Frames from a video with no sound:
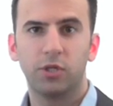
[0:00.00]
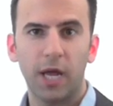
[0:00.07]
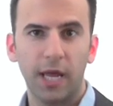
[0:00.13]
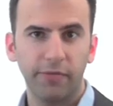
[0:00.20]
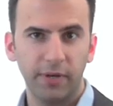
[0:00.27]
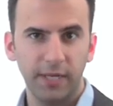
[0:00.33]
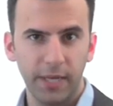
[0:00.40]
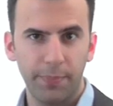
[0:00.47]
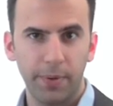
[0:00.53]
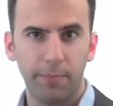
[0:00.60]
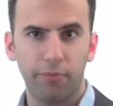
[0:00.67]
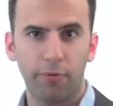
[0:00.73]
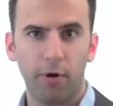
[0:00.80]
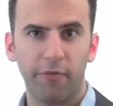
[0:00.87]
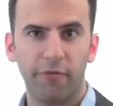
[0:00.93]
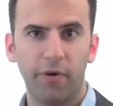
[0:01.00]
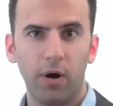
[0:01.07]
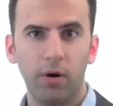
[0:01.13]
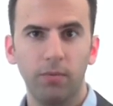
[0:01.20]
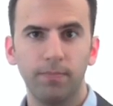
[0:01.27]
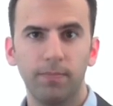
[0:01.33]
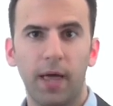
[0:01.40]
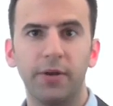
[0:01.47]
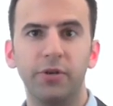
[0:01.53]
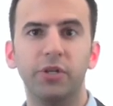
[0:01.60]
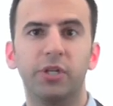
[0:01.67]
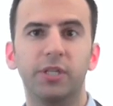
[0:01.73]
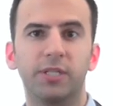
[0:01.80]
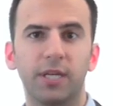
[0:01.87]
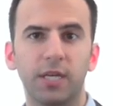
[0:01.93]
Check the lipid profile, and you
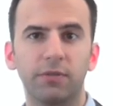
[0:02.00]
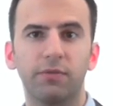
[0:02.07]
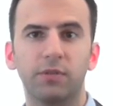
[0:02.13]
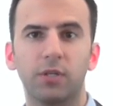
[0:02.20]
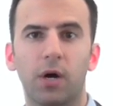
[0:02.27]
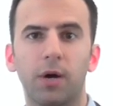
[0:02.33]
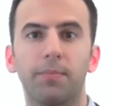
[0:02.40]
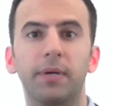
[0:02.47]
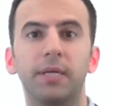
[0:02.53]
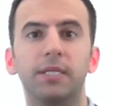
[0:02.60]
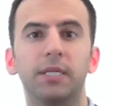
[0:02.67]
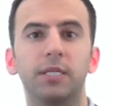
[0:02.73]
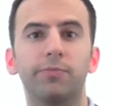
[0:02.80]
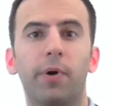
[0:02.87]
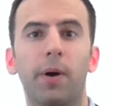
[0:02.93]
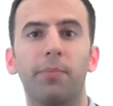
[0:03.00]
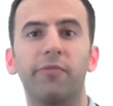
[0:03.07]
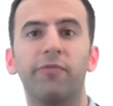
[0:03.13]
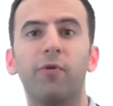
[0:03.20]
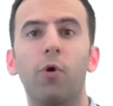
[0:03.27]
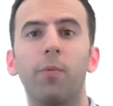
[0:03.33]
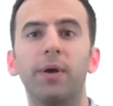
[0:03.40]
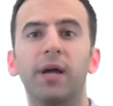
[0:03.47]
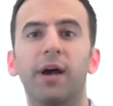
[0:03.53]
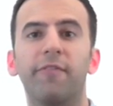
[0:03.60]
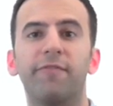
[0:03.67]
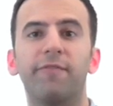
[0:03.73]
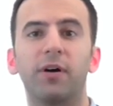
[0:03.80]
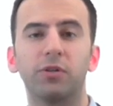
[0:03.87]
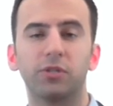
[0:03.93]
could test for diabetes by performing a
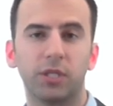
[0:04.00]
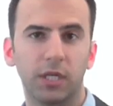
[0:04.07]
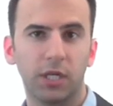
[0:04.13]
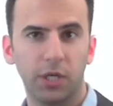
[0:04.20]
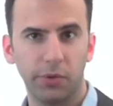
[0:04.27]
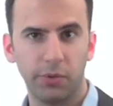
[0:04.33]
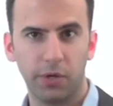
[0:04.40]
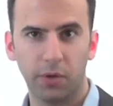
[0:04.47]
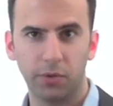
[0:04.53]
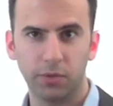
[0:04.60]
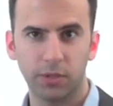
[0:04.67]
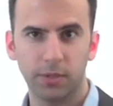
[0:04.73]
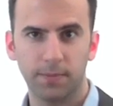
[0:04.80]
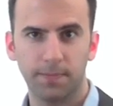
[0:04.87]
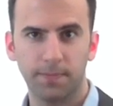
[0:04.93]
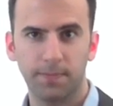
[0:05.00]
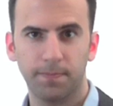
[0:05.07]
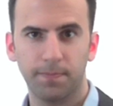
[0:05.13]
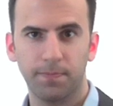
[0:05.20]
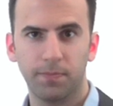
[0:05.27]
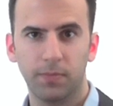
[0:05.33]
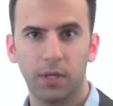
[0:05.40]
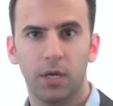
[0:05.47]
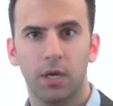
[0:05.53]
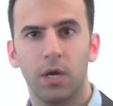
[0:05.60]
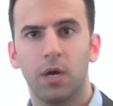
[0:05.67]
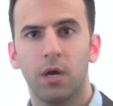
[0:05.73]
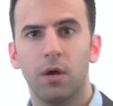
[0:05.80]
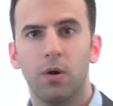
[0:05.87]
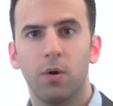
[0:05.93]
fasting glucose.
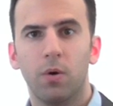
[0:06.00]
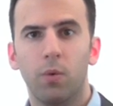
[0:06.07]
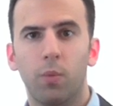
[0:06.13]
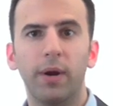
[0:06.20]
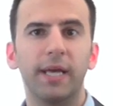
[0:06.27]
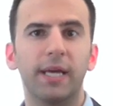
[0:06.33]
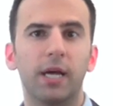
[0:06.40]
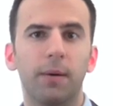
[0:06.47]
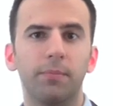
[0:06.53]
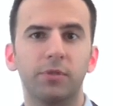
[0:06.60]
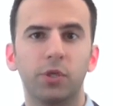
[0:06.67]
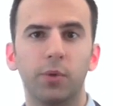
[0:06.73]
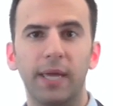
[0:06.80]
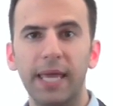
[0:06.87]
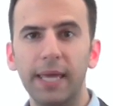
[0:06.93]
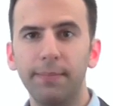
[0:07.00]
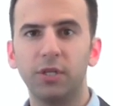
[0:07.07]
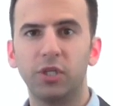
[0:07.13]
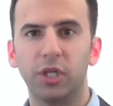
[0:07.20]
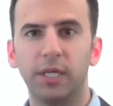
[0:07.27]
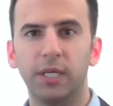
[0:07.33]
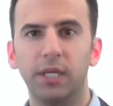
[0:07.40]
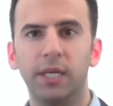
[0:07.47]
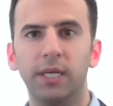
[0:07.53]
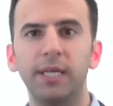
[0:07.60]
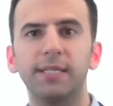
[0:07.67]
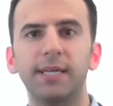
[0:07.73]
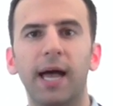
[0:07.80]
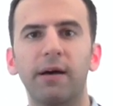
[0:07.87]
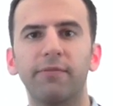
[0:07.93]
When it comes to imaging, you
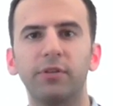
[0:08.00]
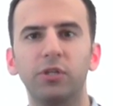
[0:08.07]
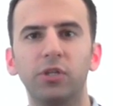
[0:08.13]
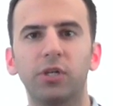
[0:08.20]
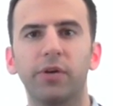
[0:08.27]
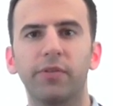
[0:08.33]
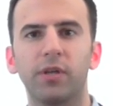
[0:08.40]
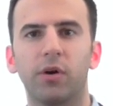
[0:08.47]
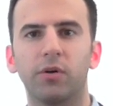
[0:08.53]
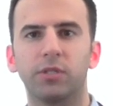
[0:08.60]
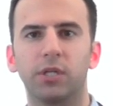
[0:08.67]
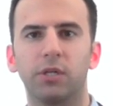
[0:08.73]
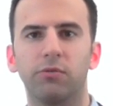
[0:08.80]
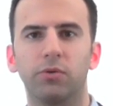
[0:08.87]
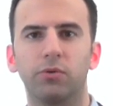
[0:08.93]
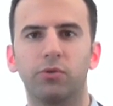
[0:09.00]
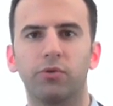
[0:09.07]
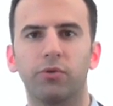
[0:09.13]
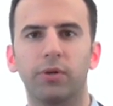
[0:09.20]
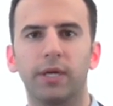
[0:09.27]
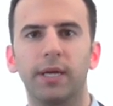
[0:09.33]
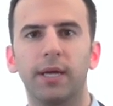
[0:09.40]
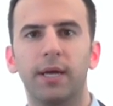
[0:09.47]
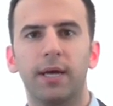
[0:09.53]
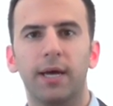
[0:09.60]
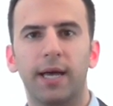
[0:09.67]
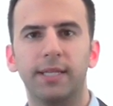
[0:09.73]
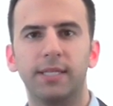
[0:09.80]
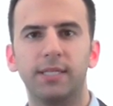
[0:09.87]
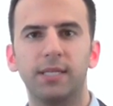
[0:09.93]
need to have a look at the arterial tree
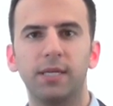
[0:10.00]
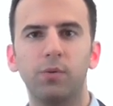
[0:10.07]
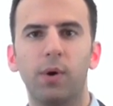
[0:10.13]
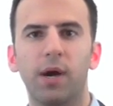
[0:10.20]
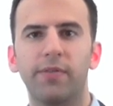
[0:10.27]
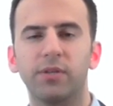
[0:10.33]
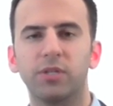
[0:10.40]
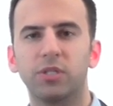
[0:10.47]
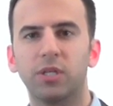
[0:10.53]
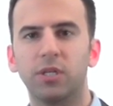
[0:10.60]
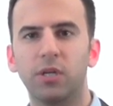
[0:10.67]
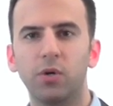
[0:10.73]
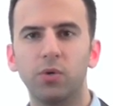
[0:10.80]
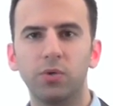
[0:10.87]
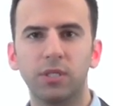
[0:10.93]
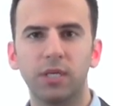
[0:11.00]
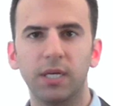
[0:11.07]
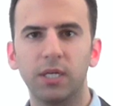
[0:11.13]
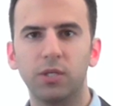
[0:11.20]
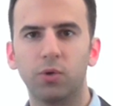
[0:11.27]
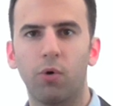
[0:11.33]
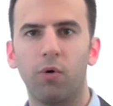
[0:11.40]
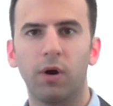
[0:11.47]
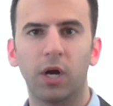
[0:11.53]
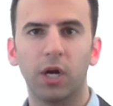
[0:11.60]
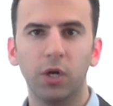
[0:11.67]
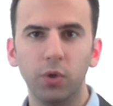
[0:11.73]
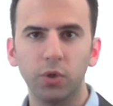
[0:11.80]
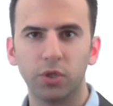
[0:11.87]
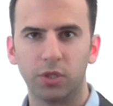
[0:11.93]
and see where the stenoses or
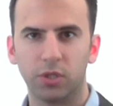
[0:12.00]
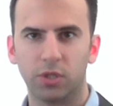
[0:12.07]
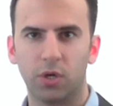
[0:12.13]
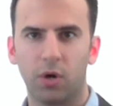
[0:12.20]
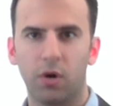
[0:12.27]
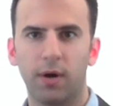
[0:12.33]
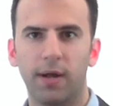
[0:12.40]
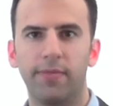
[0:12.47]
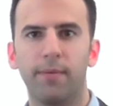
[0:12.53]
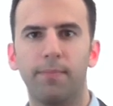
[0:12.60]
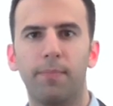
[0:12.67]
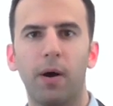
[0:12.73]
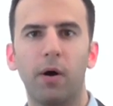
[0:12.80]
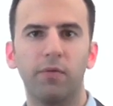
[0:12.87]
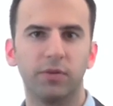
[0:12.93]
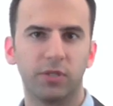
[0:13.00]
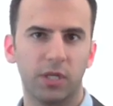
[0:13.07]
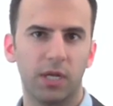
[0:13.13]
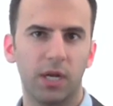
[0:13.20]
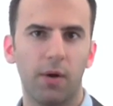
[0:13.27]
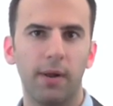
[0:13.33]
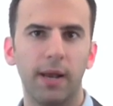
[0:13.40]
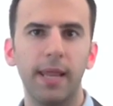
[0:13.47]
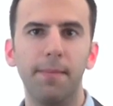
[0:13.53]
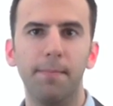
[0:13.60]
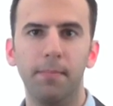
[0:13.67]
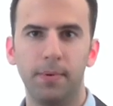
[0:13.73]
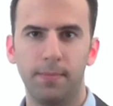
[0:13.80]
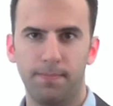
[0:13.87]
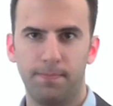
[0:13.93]
occlusions are in the pelvis and lower
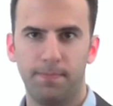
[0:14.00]
limb.